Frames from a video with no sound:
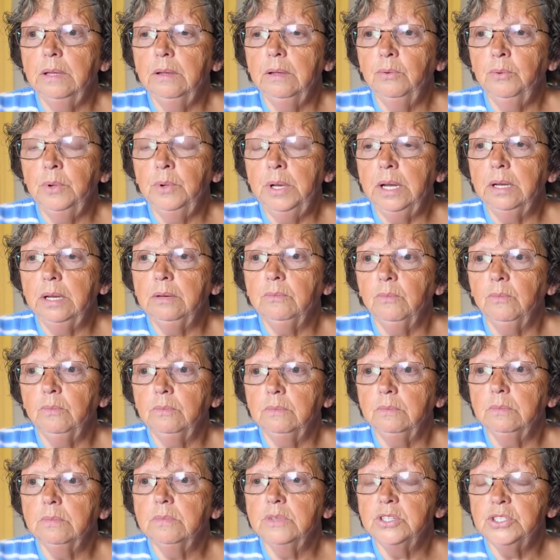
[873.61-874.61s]
when it
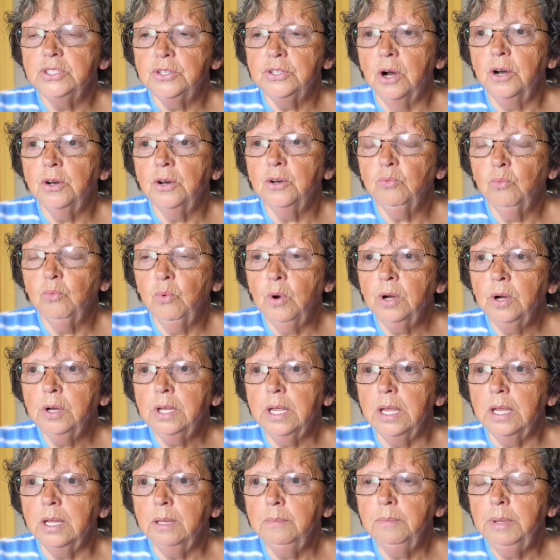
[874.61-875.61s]
started
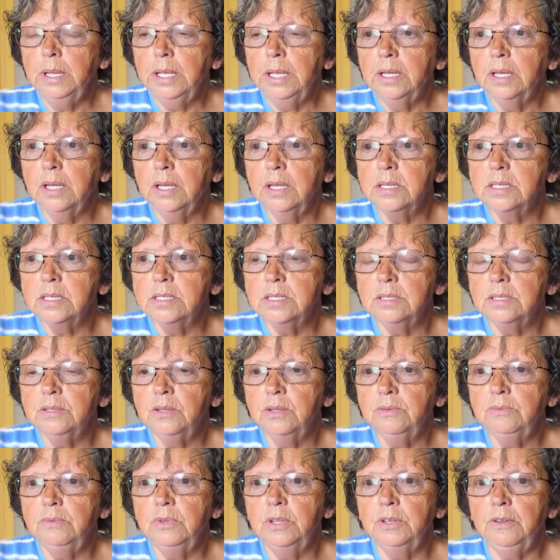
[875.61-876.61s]
working because
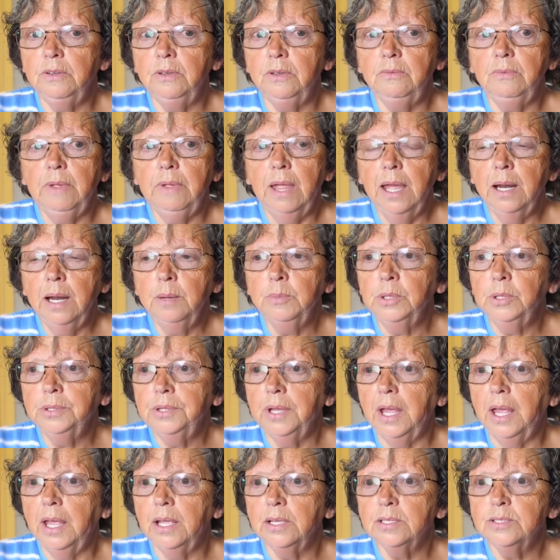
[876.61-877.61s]
the animal
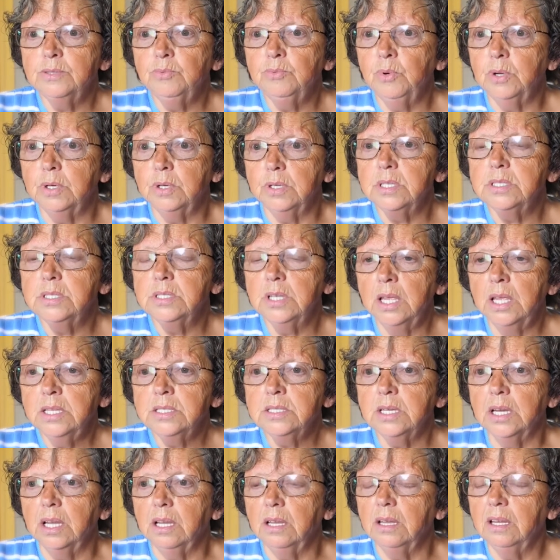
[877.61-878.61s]
tanks were
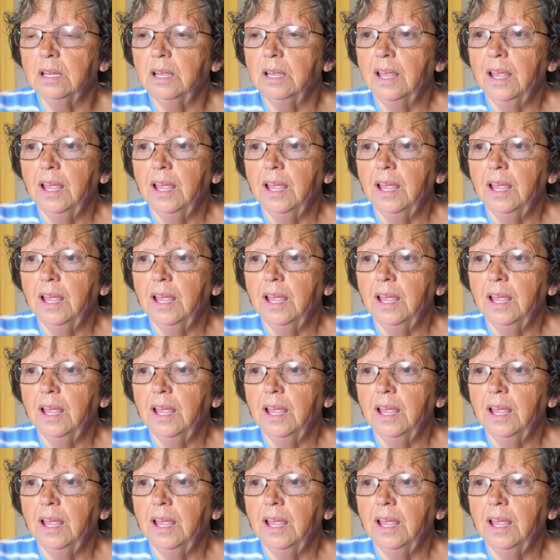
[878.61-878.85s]
disgusting.